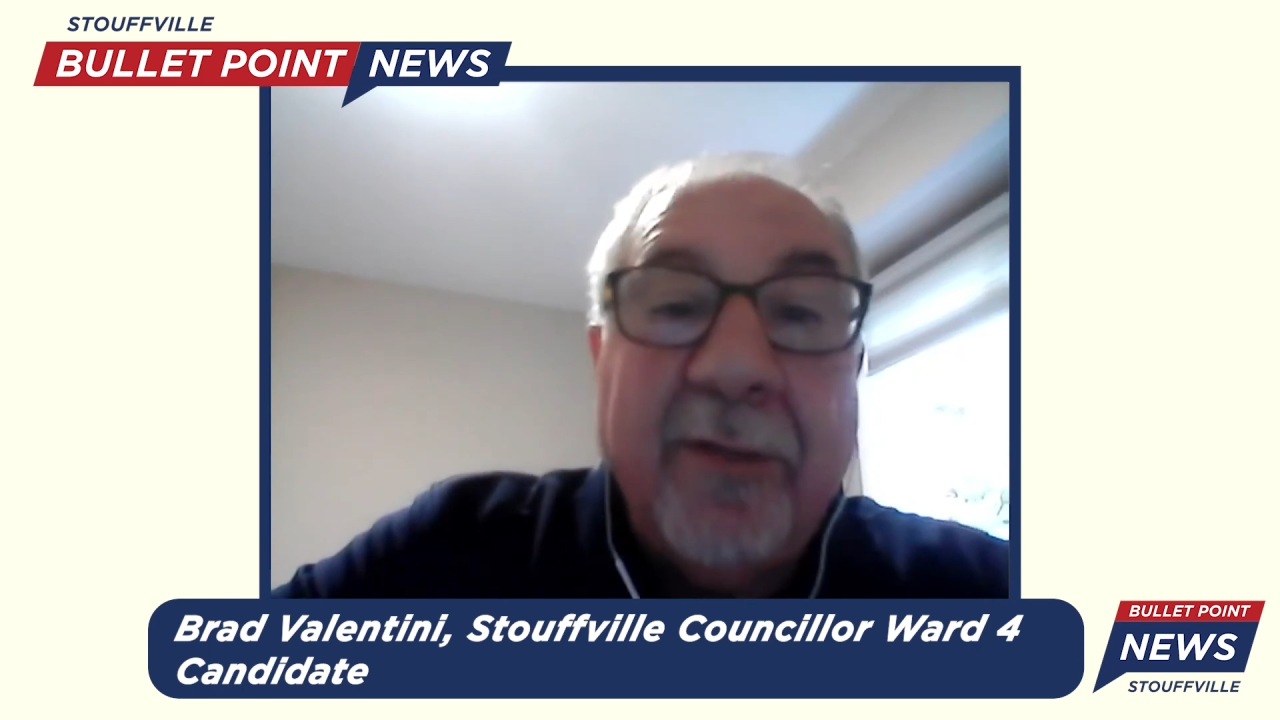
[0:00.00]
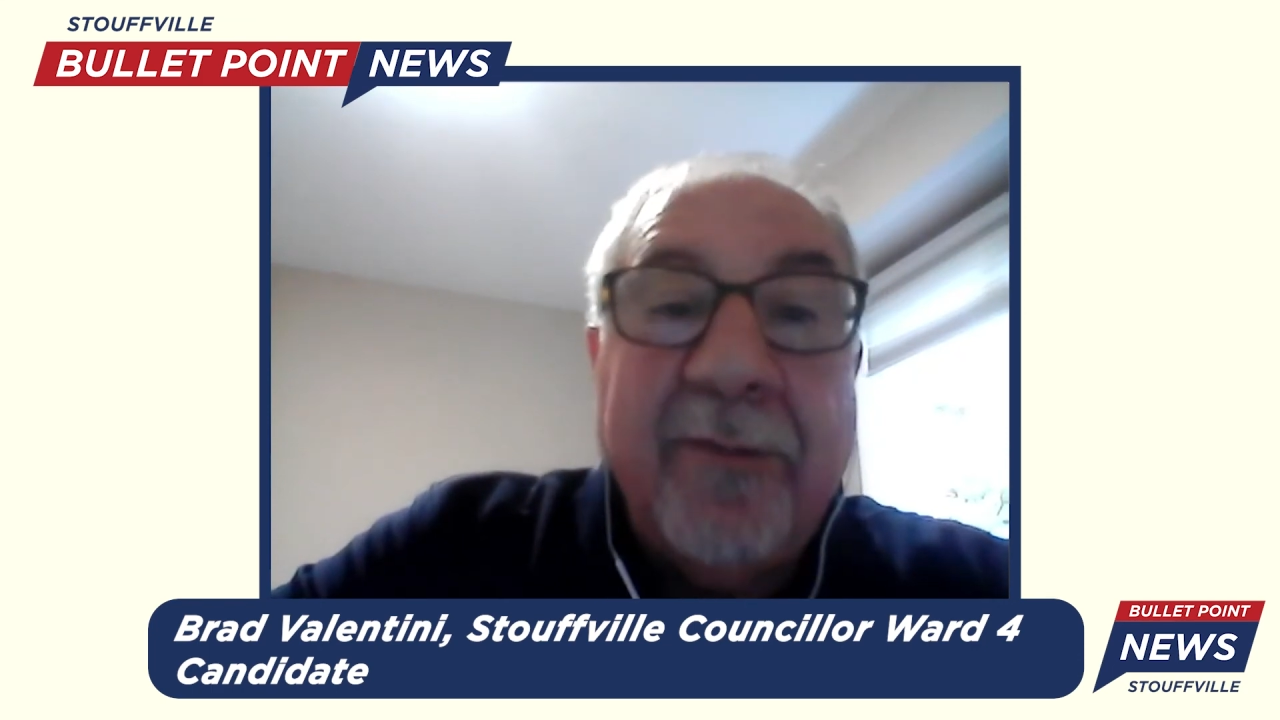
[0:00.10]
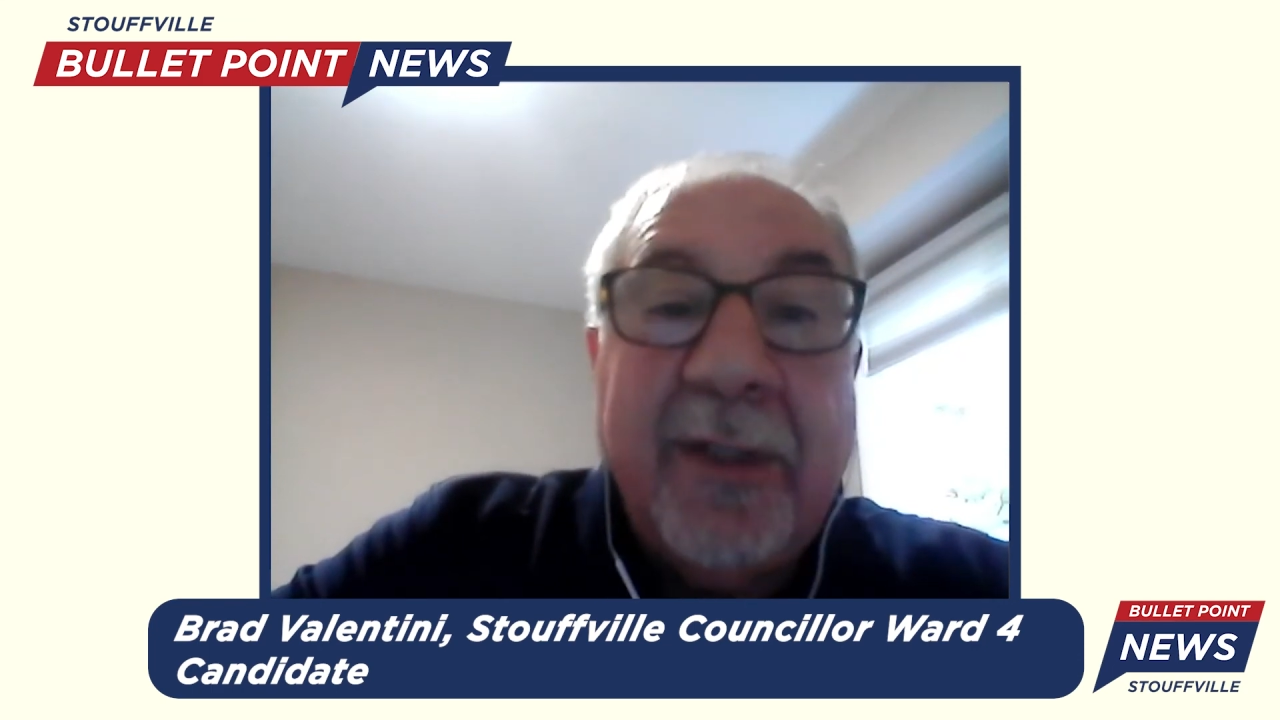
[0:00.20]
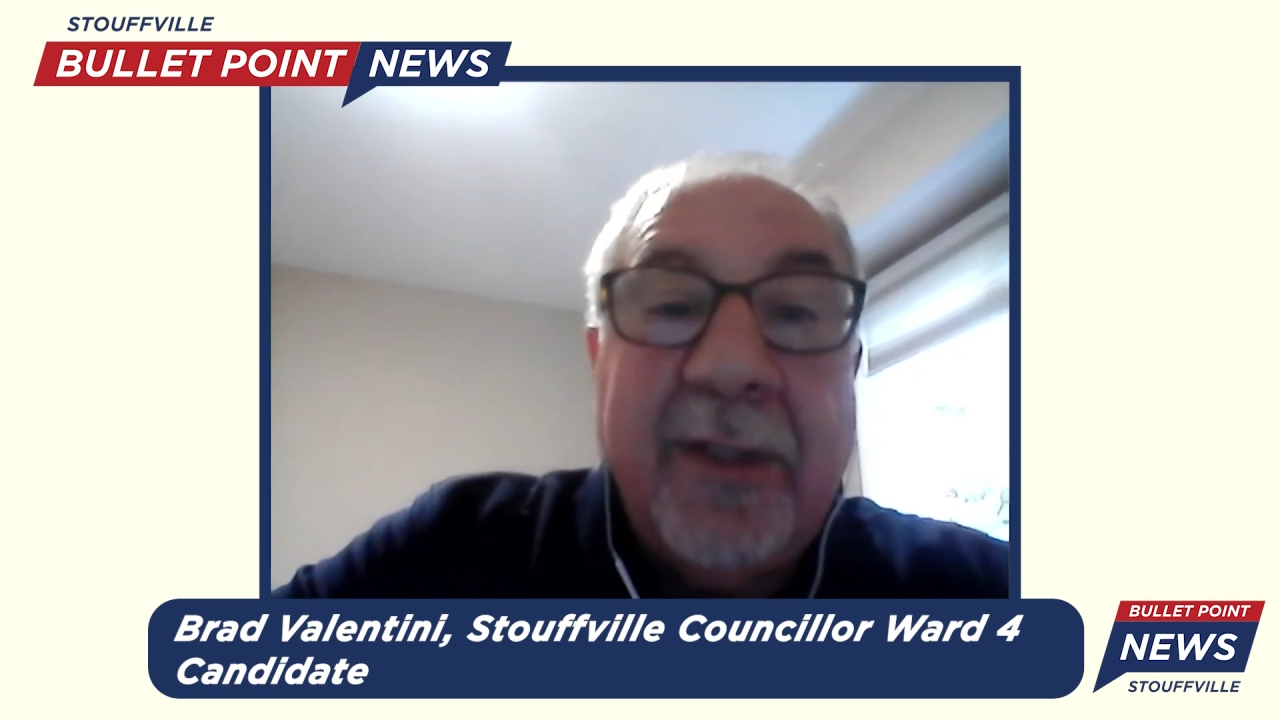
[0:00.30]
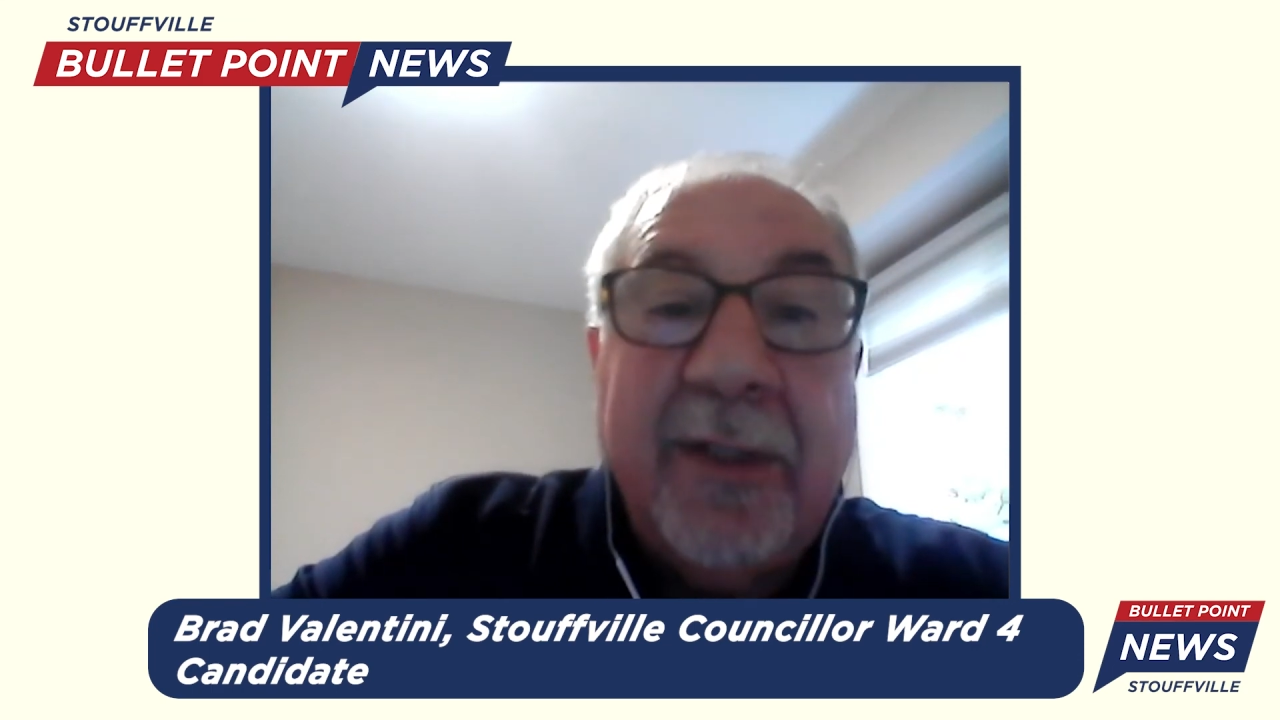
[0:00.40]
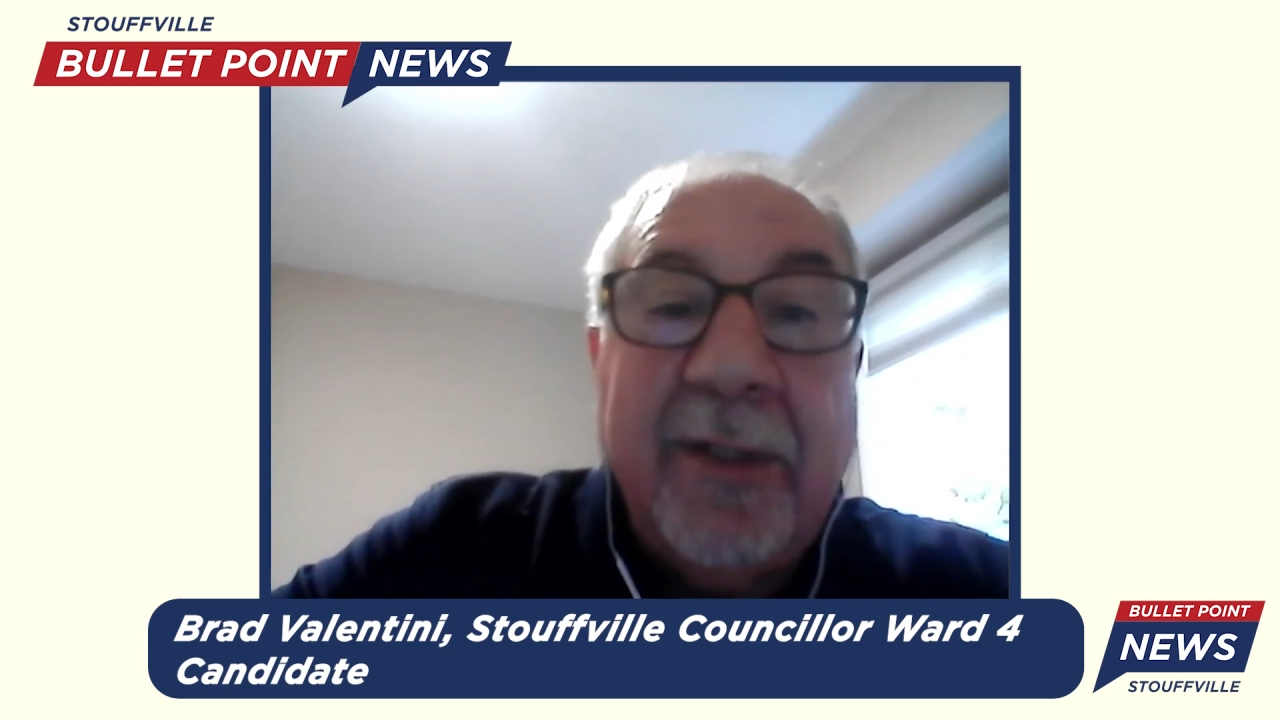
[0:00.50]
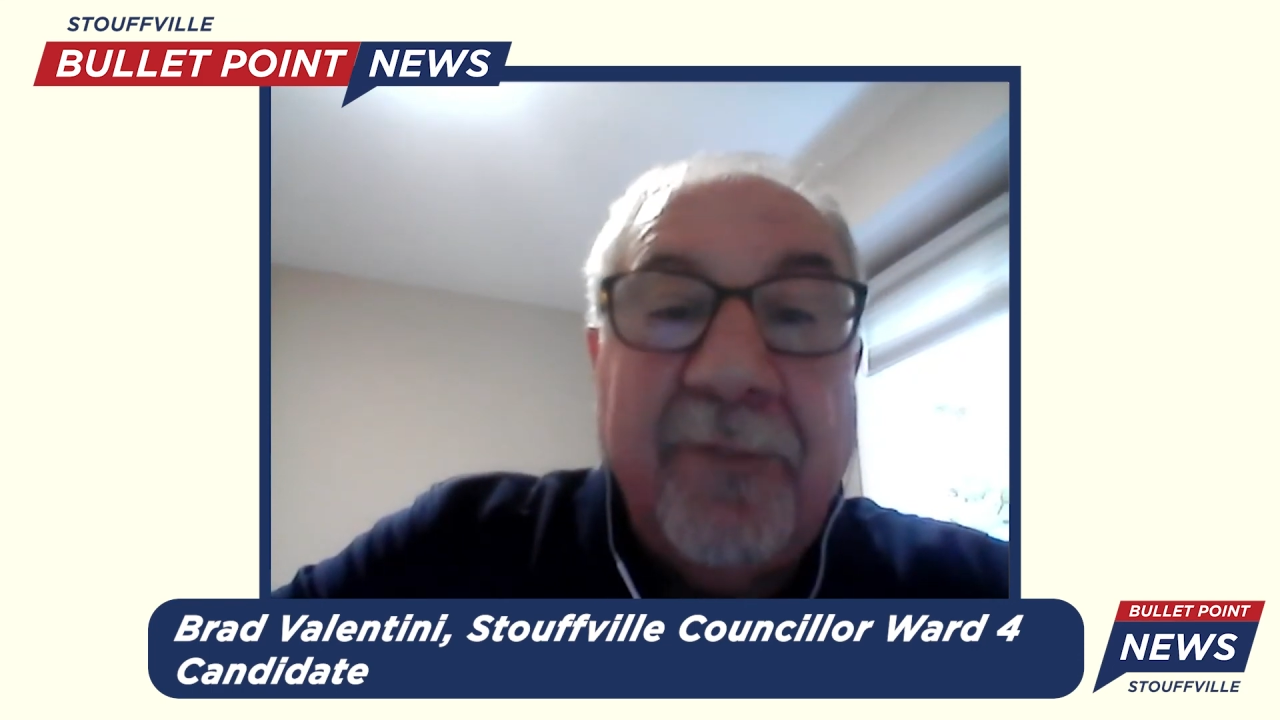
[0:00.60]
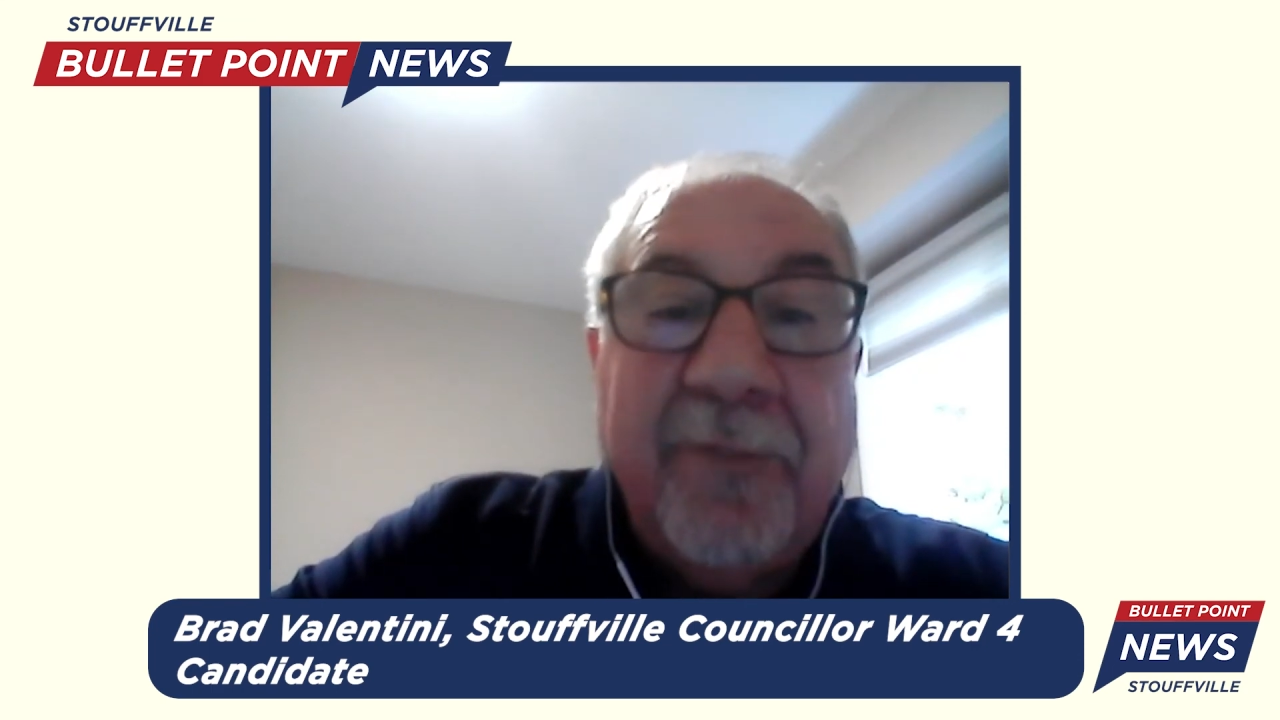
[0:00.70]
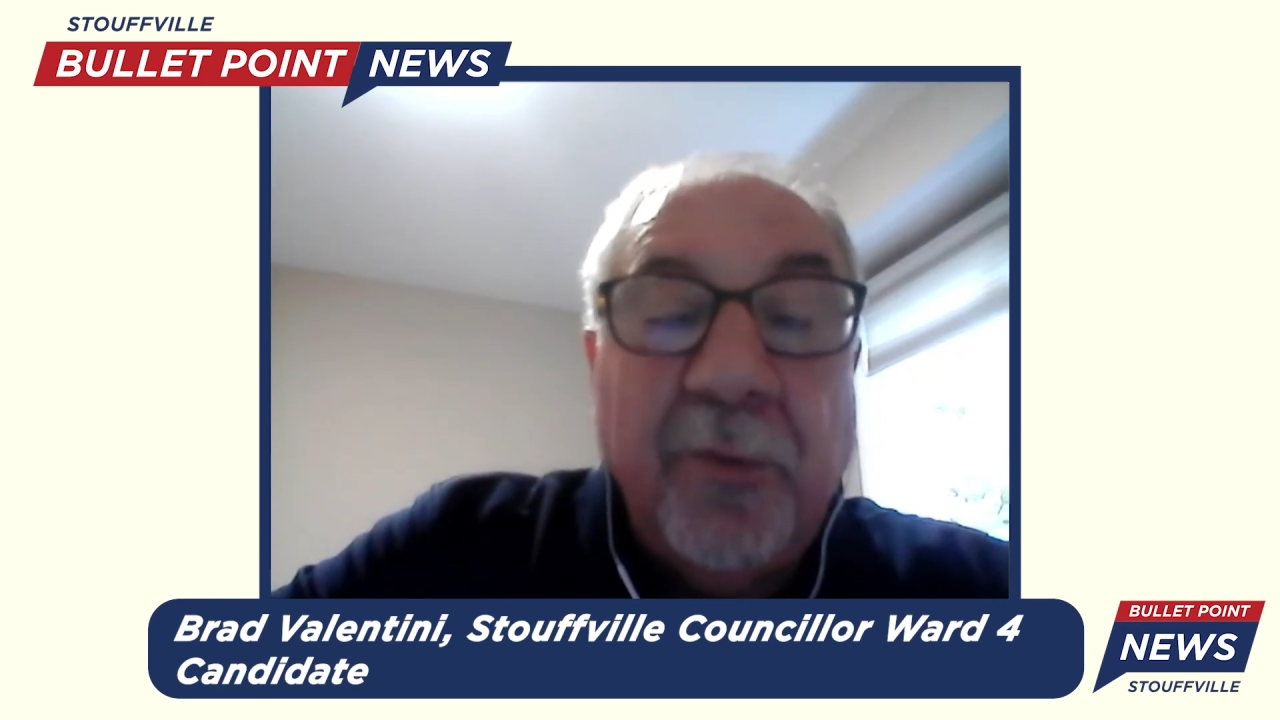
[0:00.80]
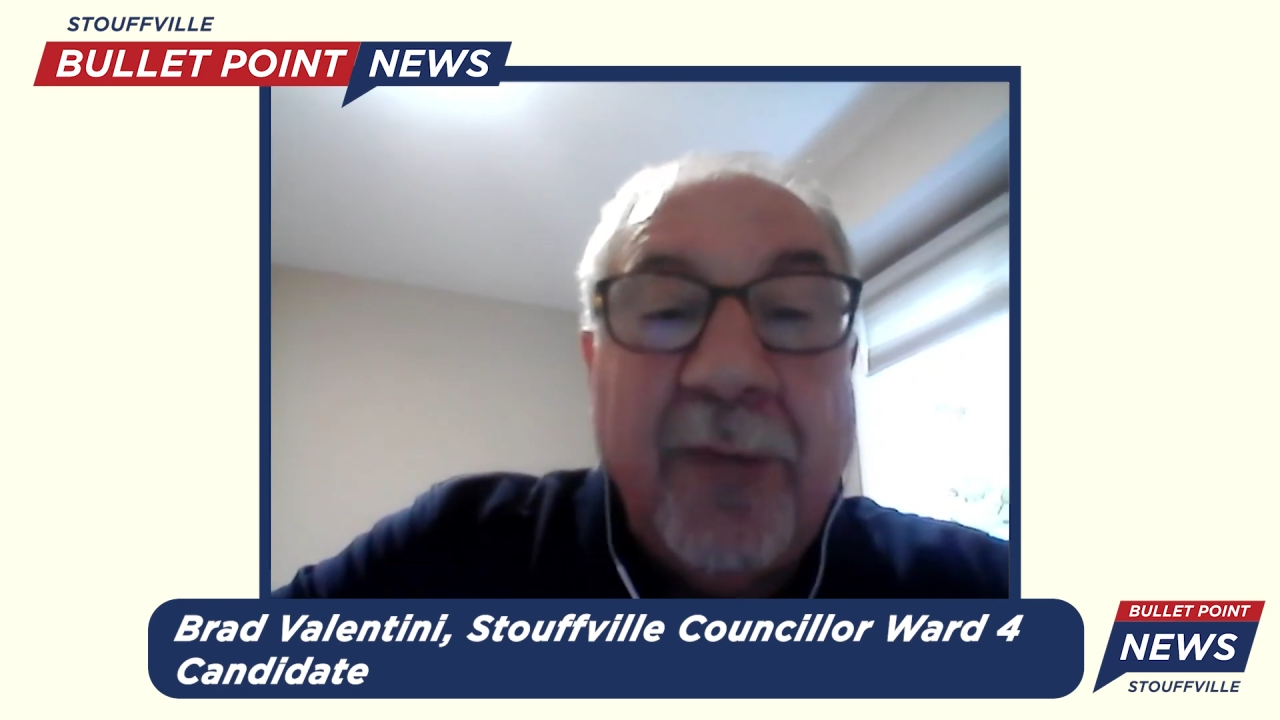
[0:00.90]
of the few